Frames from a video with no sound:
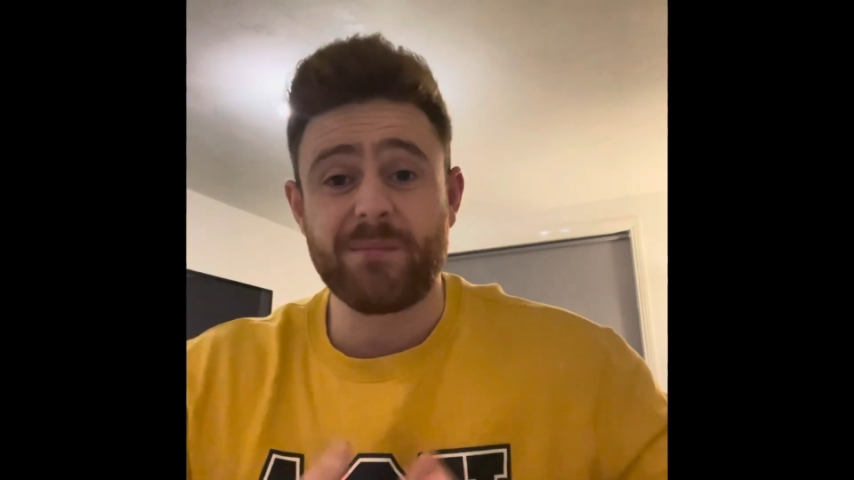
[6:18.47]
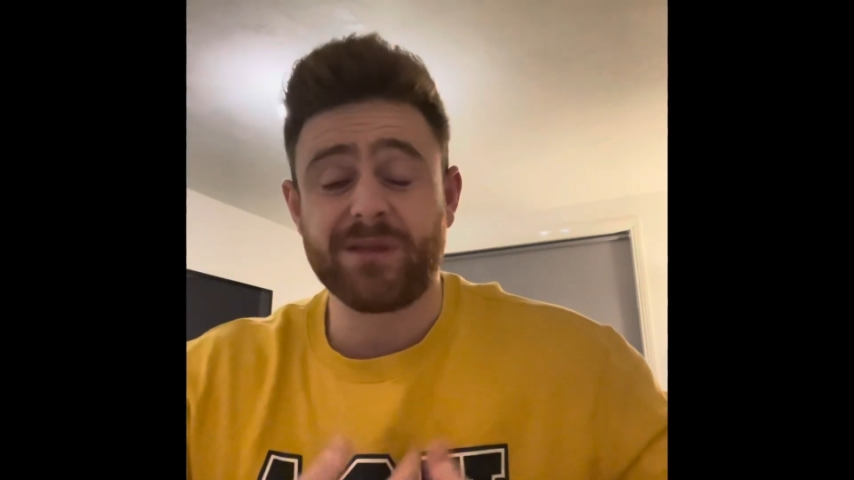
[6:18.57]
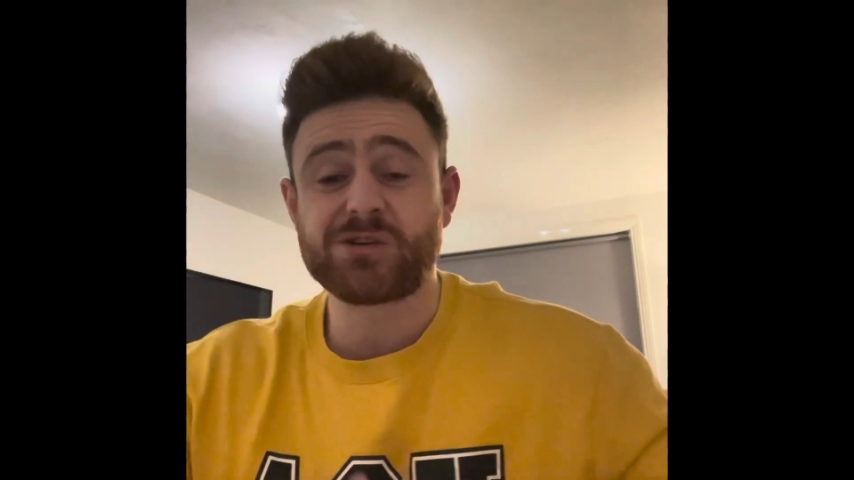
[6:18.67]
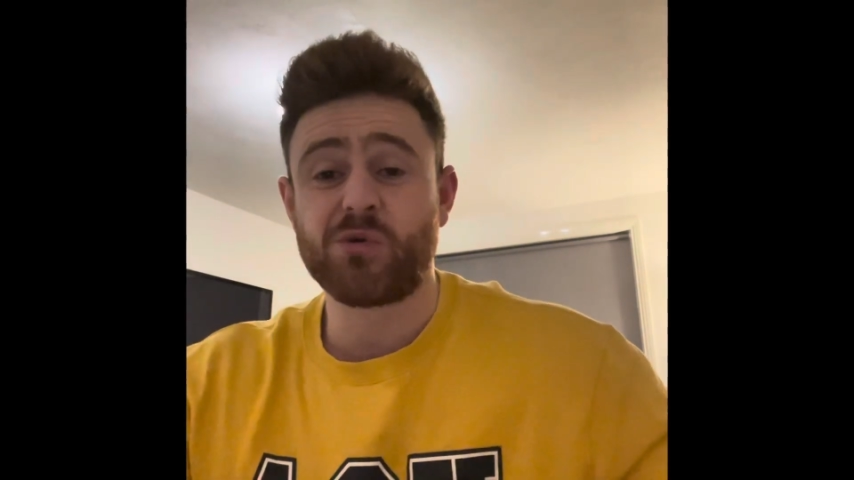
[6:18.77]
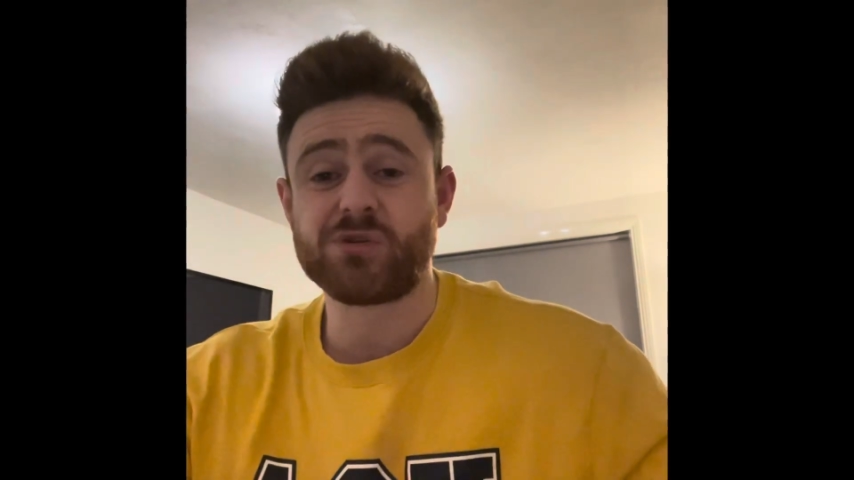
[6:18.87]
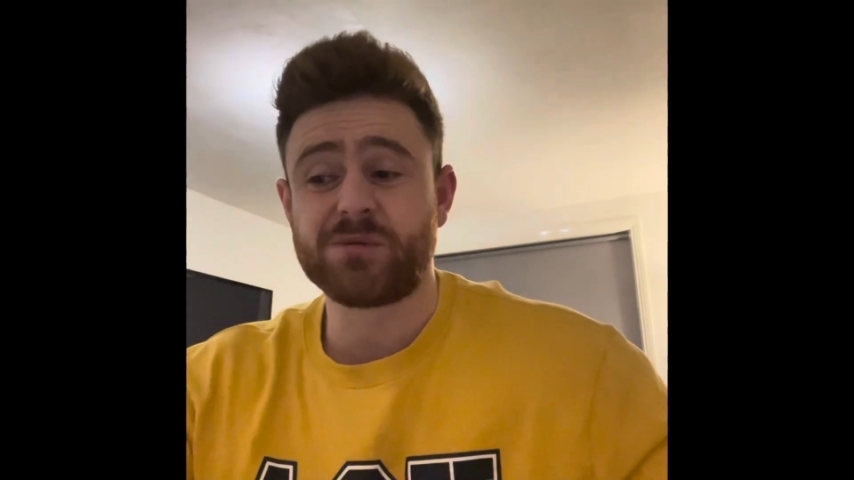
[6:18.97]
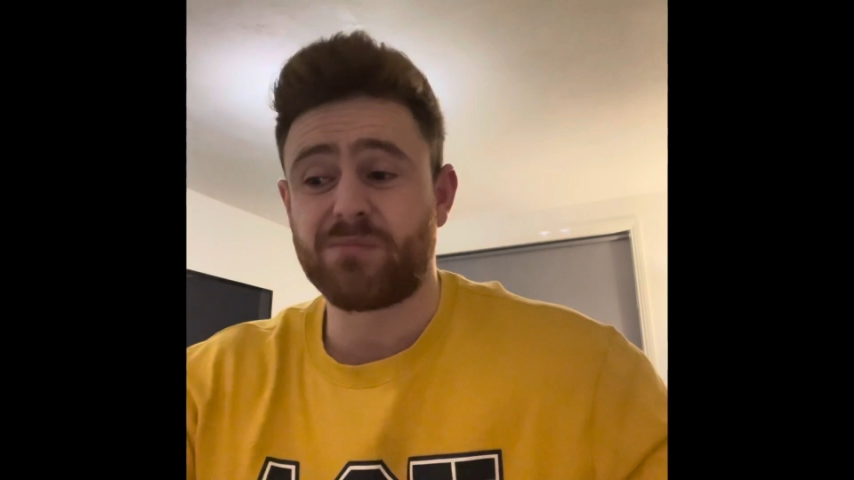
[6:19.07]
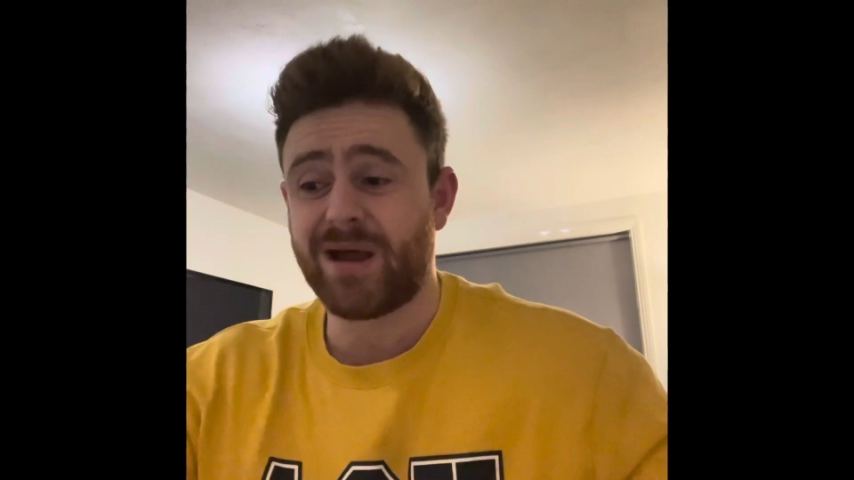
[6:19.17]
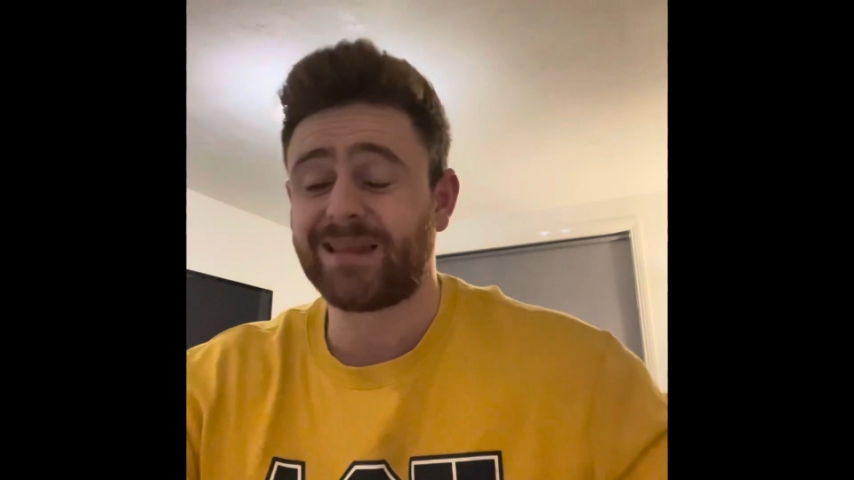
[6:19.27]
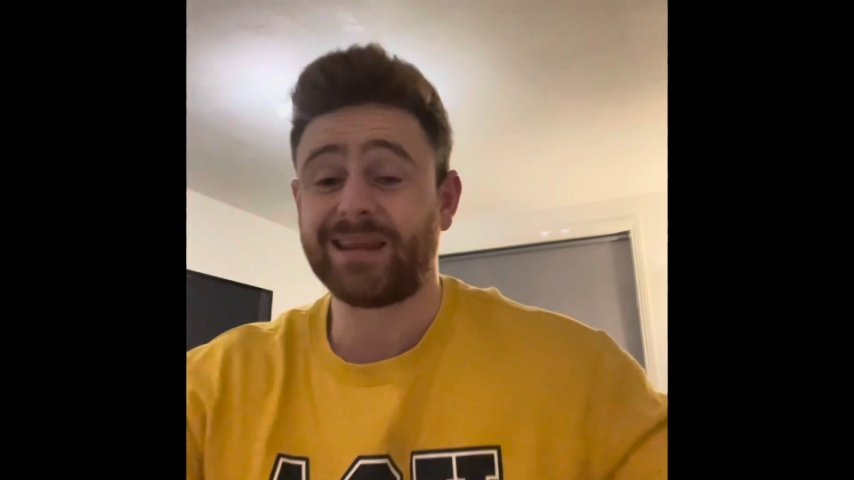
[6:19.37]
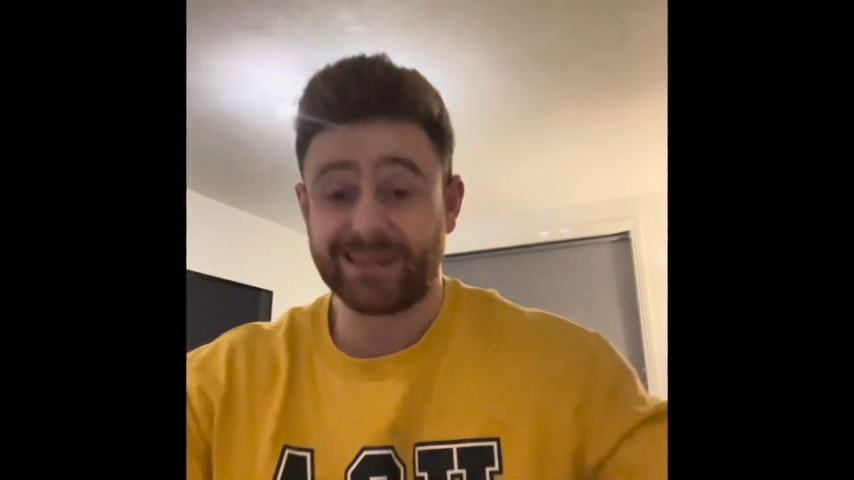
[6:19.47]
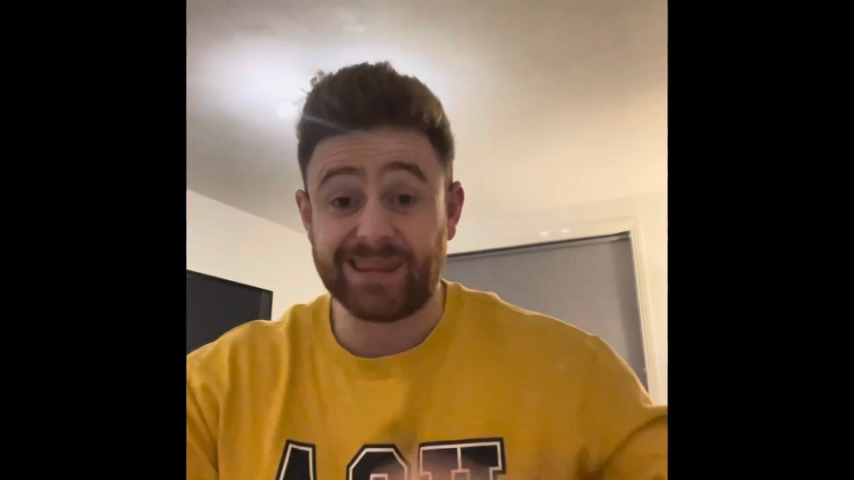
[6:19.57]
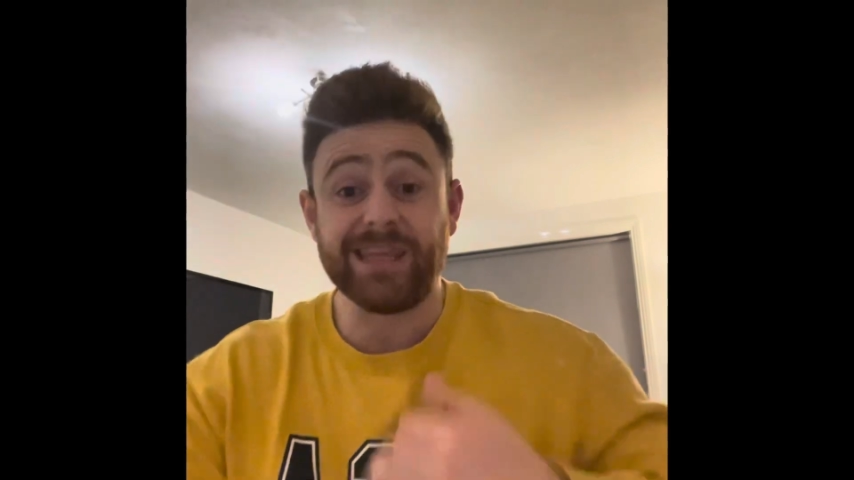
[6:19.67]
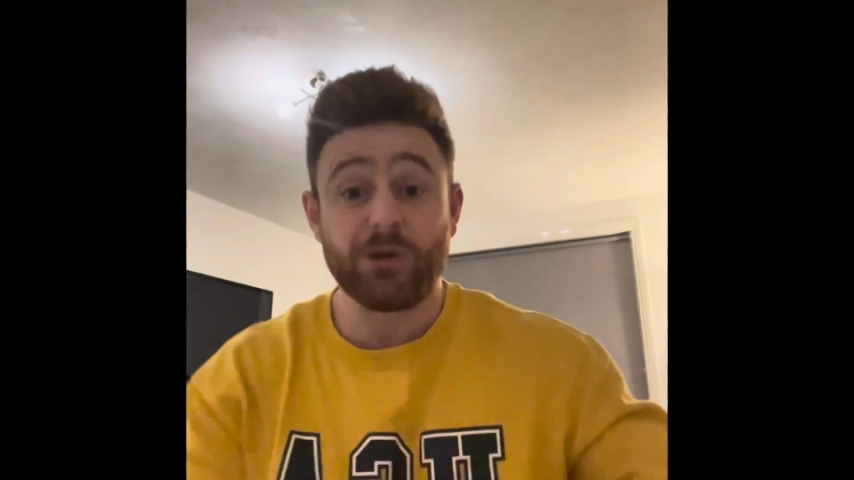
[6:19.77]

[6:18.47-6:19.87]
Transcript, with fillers: this coaching brand, like the